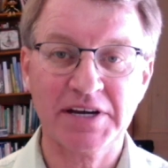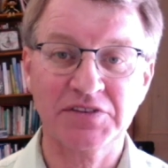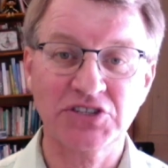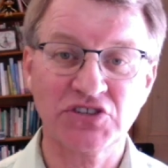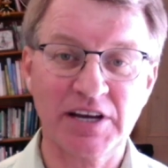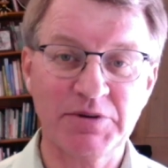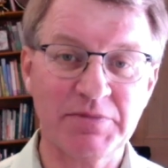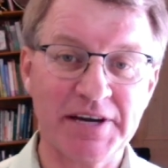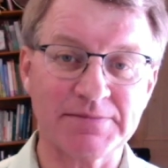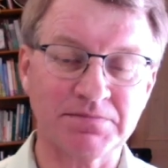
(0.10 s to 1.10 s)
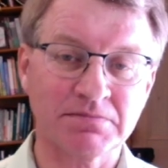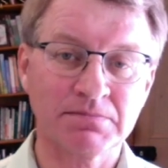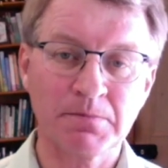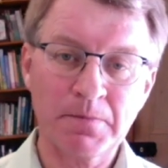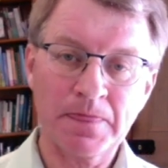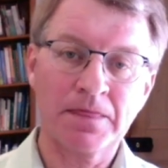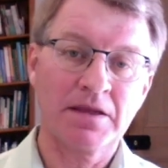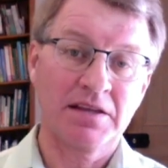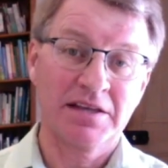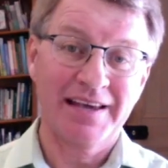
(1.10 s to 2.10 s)
Thanks for coming back.
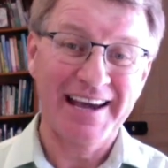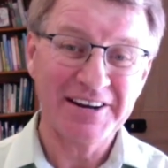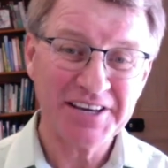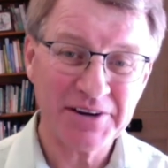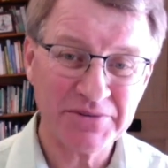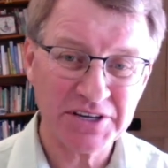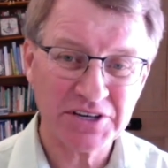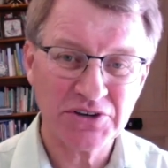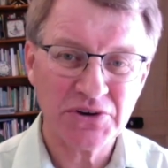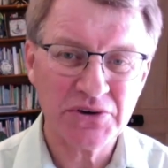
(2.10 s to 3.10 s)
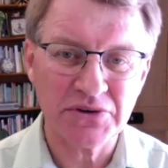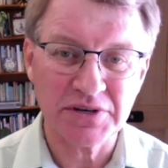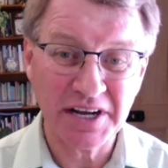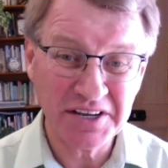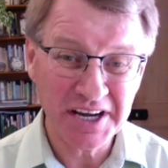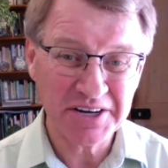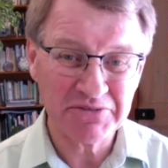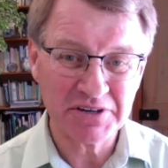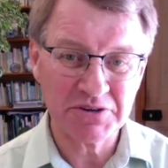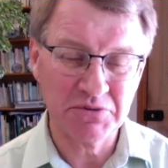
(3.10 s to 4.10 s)
How do you get rid of GERD? How do you
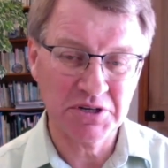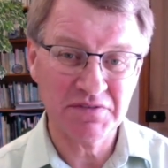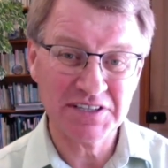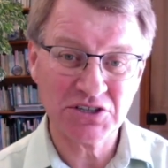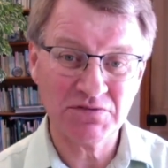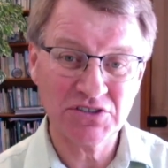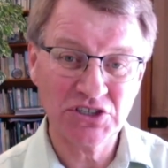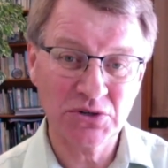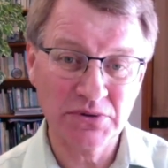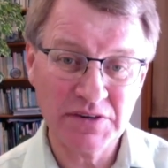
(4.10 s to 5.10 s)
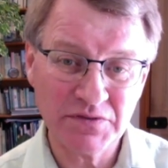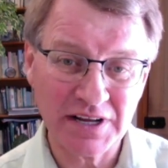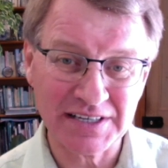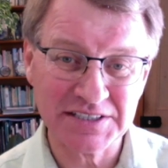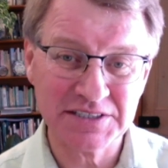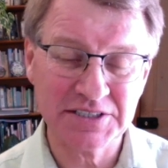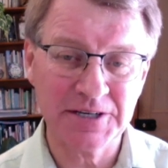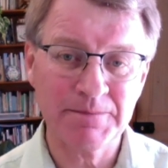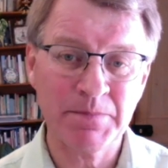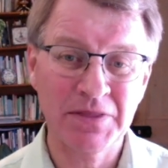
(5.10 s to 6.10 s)
get rid of esophageal reflux? You
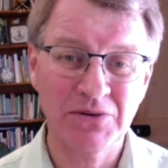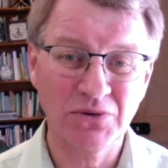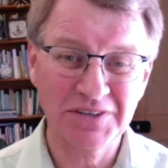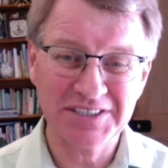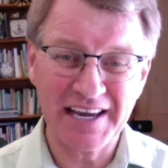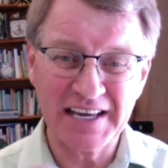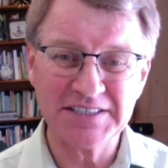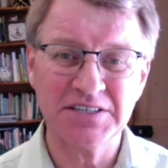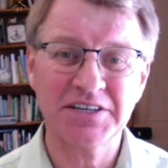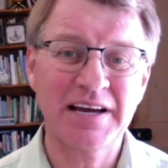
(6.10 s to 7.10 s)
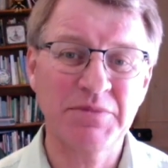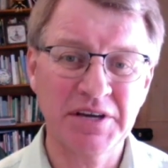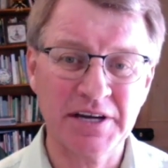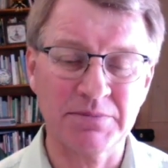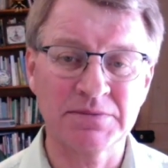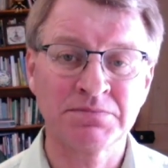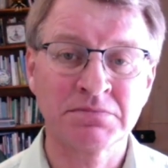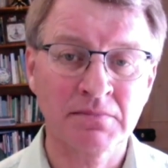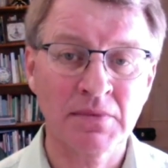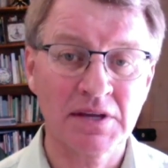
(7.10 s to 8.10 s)
know, all this acid coming up.
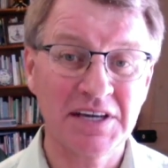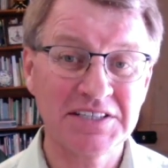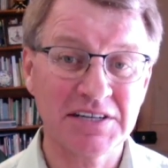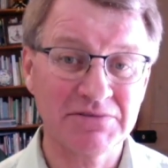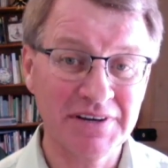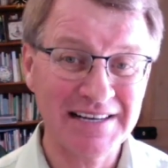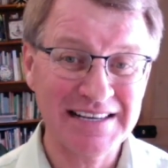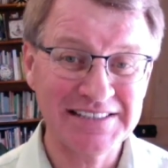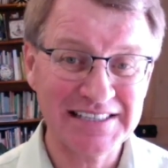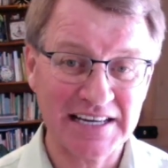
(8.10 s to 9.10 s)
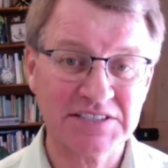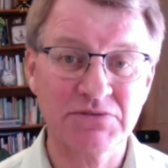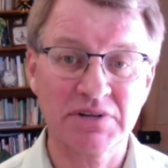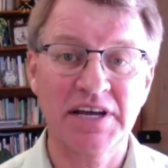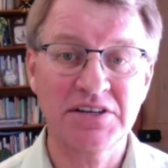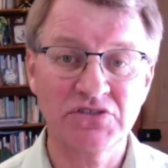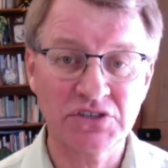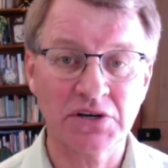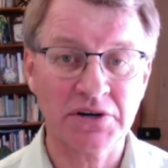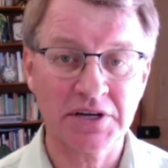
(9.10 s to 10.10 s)
Is it really just related to
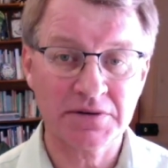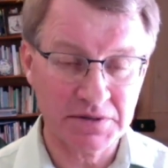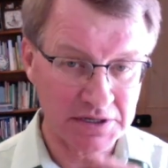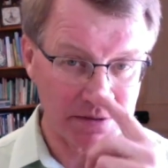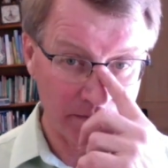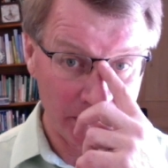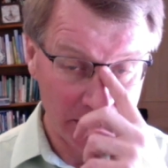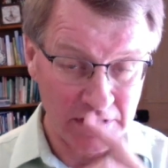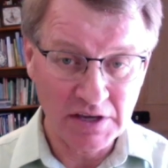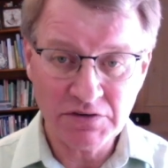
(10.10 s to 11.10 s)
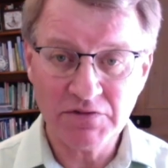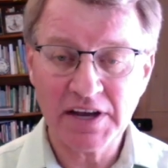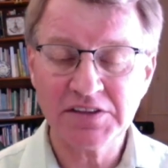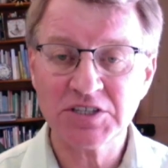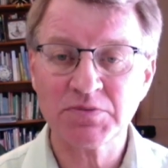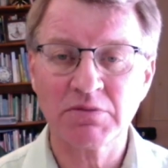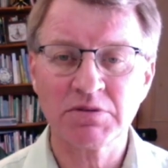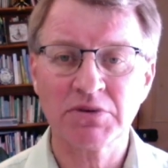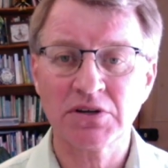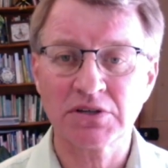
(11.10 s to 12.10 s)
diet? You know, if you've had this
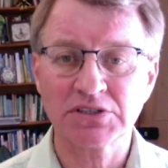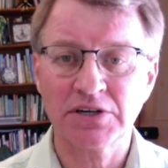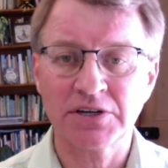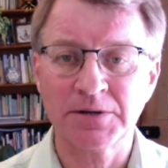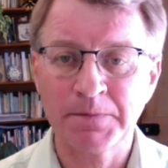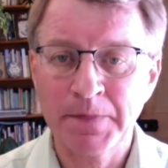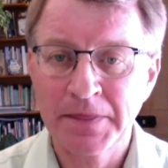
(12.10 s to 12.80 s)
problem a long time,